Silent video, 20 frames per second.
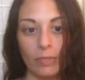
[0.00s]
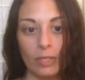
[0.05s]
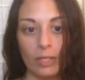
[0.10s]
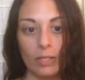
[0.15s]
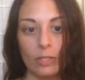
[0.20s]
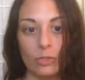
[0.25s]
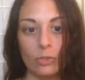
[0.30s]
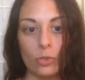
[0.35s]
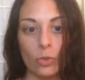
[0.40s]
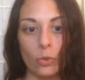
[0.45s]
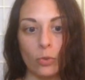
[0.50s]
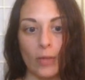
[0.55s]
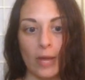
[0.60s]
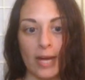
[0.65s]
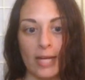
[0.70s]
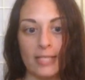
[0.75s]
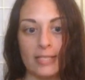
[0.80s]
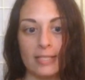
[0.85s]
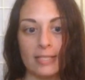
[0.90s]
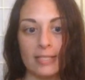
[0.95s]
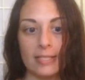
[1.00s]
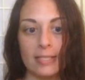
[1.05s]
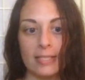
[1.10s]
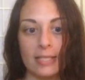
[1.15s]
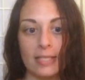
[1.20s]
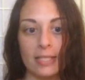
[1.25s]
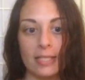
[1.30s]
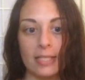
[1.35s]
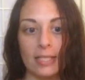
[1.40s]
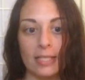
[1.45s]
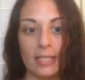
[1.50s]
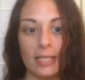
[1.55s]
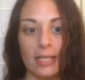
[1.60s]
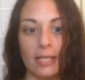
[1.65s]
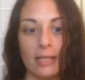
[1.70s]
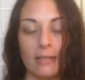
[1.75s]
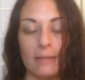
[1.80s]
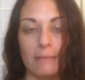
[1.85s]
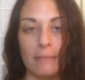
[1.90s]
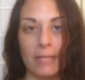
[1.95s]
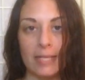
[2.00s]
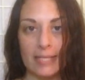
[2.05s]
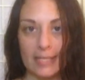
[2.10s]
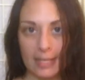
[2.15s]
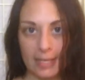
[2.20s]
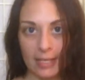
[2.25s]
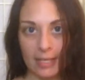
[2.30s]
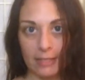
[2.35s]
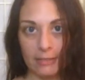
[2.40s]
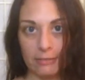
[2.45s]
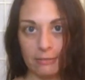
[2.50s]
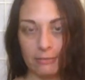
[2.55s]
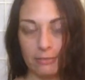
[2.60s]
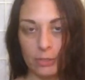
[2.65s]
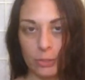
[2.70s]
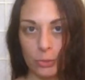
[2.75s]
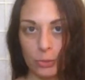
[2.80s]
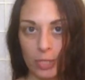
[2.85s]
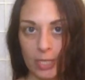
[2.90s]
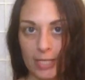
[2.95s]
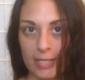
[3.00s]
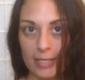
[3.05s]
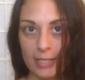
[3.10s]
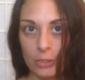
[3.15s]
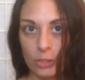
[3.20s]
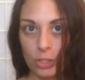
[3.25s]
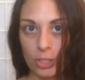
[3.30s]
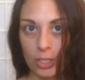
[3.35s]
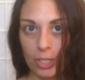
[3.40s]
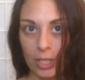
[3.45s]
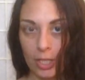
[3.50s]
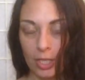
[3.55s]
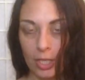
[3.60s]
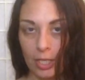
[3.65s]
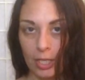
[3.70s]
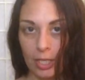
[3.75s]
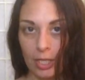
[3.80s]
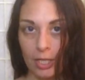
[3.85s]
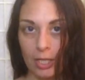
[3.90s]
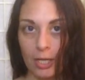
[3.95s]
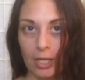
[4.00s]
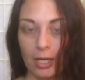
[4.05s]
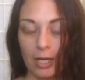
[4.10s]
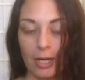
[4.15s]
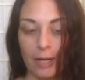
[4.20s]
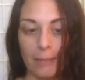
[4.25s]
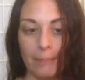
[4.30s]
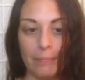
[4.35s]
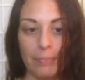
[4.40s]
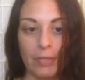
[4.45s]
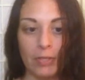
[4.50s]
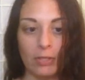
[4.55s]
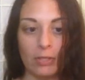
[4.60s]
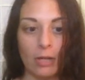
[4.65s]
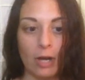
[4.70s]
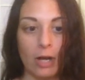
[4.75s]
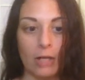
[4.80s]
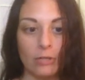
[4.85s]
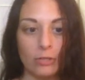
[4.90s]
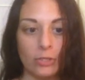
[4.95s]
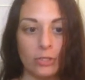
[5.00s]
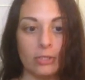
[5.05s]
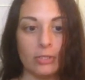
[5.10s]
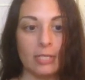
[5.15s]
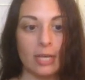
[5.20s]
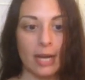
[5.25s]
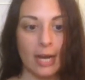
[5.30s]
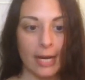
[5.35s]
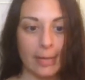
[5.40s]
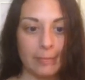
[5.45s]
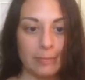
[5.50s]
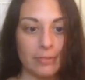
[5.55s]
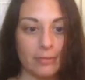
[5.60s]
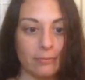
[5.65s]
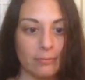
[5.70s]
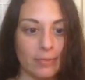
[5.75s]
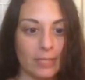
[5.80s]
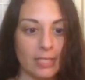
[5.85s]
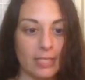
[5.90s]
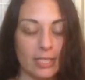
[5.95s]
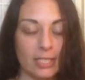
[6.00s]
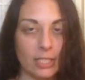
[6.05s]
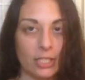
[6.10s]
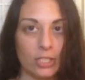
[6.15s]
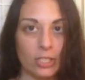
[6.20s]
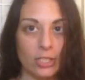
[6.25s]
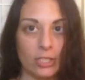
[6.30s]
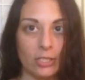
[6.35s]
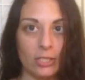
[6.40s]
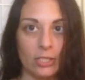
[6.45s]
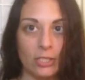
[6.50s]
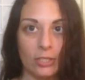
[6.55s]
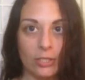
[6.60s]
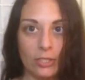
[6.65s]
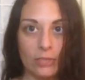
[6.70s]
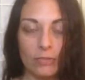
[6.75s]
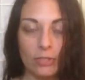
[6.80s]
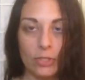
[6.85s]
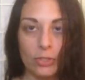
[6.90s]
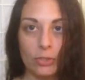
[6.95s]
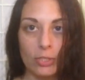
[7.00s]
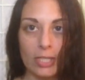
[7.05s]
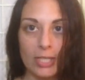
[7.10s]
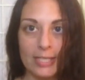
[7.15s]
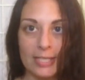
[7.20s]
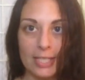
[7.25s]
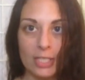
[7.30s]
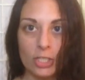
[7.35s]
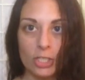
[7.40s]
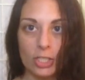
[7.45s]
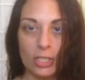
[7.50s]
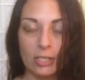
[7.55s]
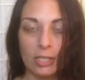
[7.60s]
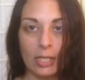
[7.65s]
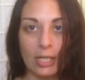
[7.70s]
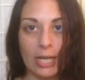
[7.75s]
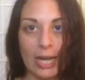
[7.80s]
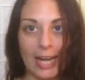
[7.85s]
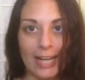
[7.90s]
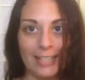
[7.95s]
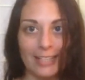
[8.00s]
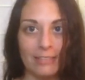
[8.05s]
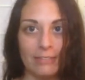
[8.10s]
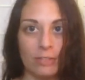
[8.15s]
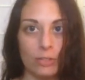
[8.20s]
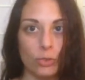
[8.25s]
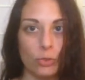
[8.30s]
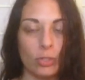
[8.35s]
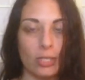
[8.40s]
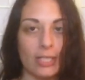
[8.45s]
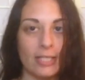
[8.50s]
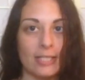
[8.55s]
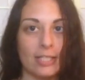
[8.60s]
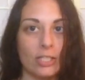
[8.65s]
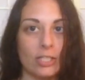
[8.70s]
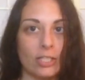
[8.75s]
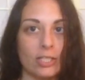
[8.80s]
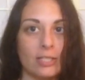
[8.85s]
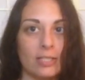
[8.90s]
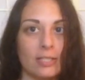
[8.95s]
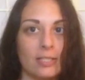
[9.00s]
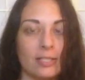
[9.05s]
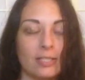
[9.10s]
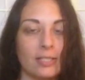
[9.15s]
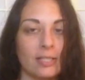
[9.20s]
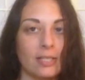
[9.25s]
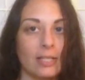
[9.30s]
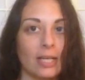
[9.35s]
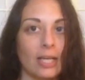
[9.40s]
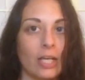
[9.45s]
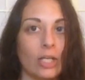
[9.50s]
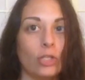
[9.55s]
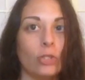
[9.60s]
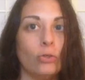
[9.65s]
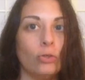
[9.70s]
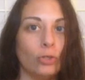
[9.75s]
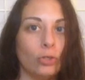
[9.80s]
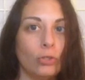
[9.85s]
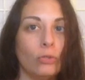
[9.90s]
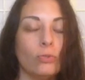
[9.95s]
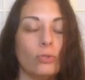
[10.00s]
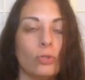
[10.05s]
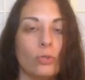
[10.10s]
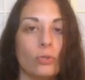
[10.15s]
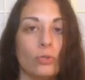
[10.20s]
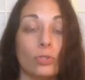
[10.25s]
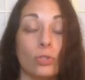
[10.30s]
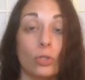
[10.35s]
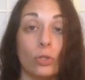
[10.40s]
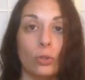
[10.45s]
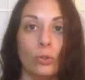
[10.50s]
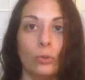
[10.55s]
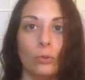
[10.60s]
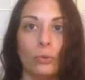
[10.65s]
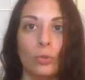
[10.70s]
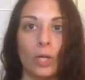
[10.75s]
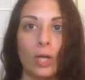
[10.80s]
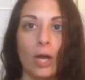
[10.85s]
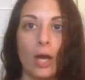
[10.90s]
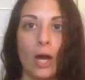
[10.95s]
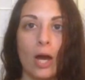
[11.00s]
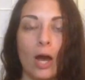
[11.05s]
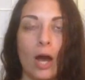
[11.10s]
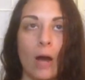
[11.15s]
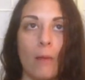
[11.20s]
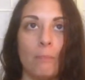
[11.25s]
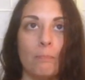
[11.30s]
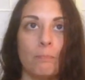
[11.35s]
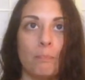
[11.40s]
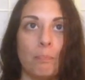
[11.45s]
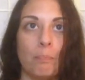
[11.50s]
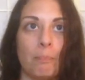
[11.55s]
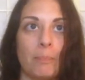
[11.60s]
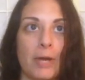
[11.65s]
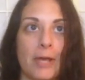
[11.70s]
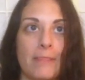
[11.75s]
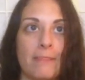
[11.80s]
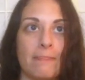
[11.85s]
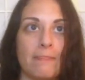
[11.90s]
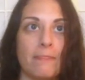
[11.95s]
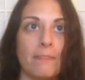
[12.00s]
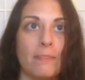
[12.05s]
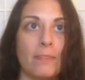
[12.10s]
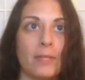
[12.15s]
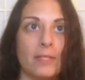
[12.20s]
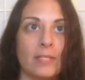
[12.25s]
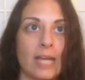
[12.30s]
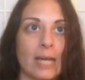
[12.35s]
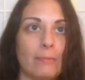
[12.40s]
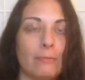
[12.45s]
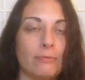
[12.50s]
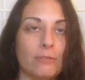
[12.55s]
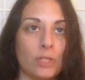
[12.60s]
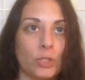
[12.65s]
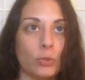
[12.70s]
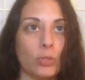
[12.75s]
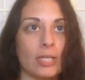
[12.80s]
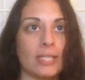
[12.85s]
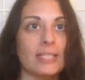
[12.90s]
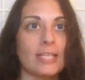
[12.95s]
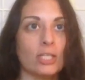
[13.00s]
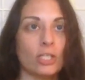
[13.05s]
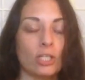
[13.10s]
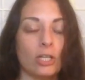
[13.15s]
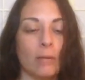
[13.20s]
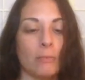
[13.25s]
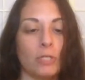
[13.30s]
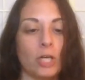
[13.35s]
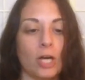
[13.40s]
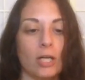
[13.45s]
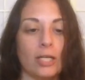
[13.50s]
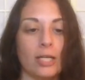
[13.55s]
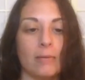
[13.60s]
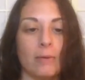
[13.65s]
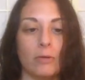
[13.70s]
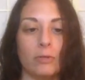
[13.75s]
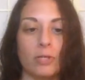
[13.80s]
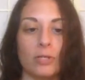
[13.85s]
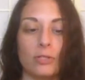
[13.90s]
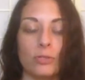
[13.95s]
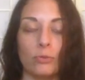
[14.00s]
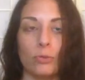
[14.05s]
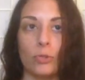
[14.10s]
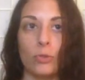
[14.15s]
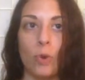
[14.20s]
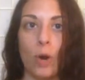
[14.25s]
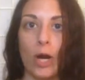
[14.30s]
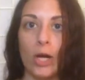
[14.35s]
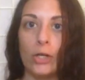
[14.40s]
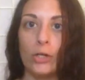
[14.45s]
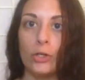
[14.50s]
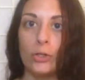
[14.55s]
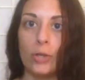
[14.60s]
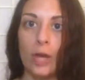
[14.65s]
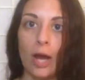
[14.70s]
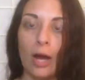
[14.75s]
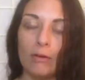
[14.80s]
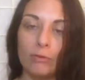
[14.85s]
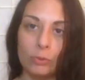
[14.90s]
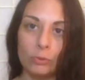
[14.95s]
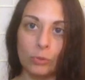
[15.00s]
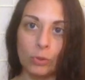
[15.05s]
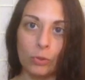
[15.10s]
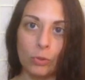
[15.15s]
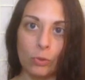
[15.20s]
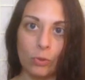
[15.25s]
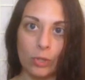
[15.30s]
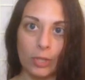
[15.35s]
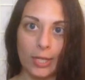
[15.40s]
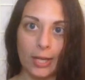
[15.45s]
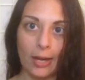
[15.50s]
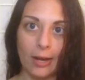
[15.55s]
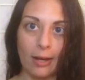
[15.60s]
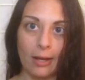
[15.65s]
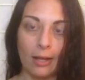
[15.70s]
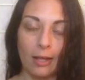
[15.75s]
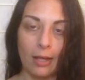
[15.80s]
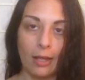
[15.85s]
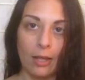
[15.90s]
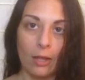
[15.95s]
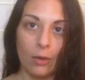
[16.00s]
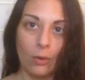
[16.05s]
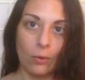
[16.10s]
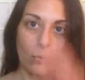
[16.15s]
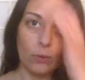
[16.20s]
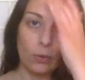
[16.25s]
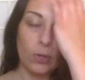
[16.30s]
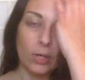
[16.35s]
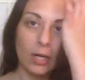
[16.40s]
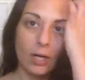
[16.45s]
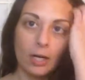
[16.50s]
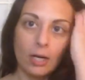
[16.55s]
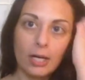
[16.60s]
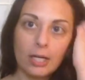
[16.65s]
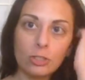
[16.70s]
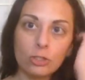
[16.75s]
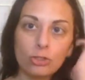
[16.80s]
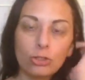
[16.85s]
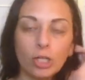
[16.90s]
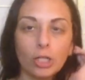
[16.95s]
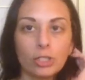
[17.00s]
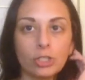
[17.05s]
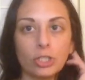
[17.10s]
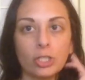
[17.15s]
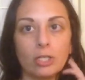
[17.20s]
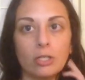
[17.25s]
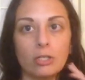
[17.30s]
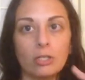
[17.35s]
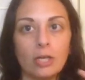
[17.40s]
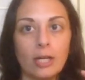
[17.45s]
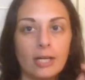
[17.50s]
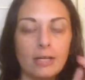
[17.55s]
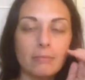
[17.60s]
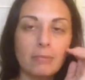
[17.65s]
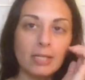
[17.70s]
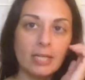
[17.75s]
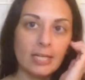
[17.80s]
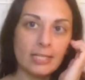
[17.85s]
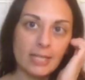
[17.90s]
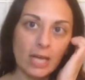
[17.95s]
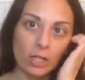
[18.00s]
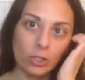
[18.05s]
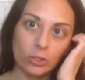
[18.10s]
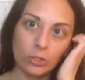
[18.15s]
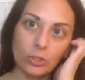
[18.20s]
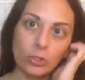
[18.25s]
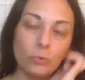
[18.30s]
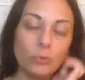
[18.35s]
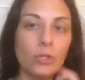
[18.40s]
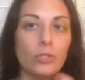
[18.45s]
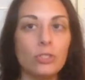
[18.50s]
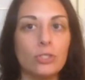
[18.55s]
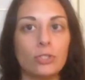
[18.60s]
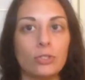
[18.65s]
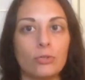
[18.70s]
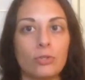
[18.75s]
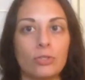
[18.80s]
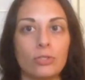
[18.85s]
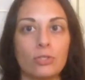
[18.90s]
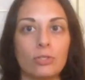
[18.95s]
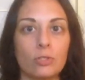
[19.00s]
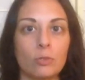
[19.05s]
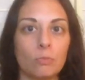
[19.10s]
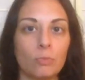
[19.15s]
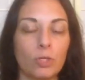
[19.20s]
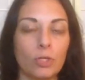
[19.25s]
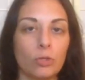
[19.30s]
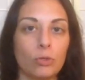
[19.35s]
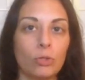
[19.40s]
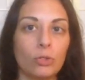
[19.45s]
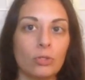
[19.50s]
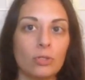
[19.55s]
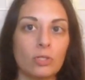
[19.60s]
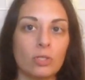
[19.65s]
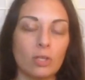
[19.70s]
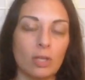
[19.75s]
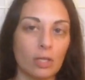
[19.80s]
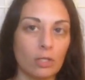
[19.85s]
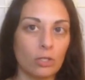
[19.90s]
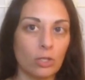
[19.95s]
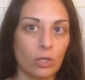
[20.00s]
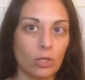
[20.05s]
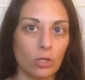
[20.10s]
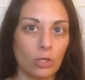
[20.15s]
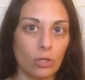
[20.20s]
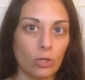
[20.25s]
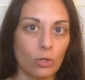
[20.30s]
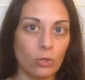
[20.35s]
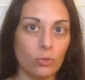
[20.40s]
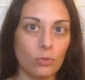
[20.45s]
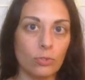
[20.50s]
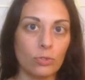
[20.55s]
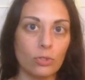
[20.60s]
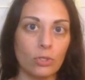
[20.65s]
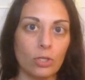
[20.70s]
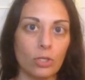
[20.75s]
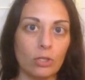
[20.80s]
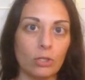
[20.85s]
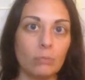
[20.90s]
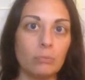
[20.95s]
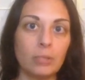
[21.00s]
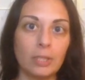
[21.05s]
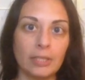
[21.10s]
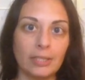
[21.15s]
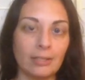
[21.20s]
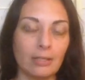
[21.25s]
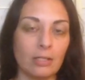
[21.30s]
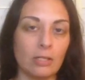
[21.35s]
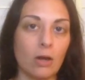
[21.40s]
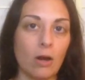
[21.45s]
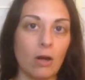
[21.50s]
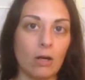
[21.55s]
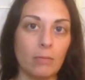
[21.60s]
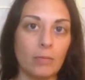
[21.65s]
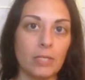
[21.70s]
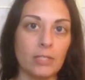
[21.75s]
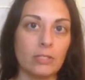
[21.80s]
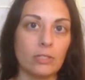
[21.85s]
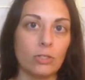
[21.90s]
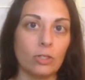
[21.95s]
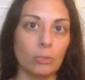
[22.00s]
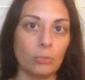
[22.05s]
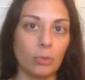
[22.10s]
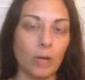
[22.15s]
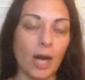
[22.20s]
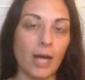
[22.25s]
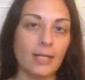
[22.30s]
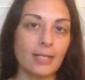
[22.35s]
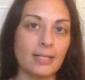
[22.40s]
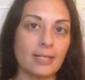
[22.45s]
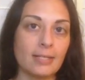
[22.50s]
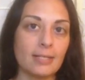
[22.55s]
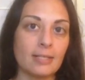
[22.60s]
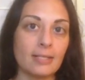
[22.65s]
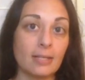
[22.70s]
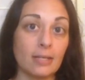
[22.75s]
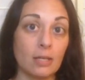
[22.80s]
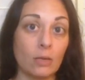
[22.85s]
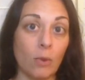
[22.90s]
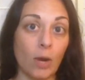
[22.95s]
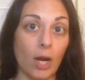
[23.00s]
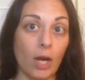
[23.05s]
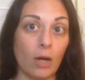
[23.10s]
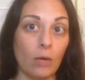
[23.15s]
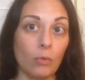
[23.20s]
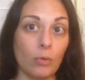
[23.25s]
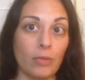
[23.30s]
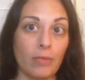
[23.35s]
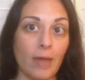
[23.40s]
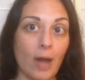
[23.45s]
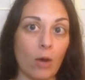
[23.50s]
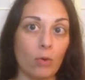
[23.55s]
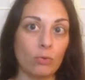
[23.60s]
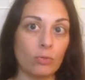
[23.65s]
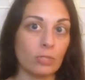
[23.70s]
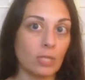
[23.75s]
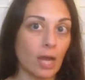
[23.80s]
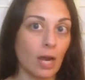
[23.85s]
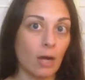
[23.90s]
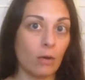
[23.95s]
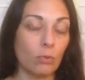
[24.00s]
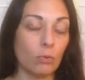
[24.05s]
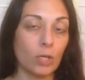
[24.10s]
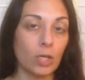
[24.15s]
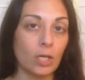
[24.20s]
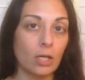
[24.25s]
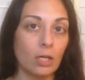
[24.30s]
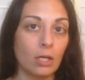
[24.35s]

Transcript: So that's the basic of visualization. There are other types of meditation that use visualization, like guided visualizations. You can use those too, but the type of visualization I'm talking about doesn't require you to have a recording or instruction or anybody telling you what to do. This is something you can select on your own so that you're completely autonomous and you can practice this anywhere without sound.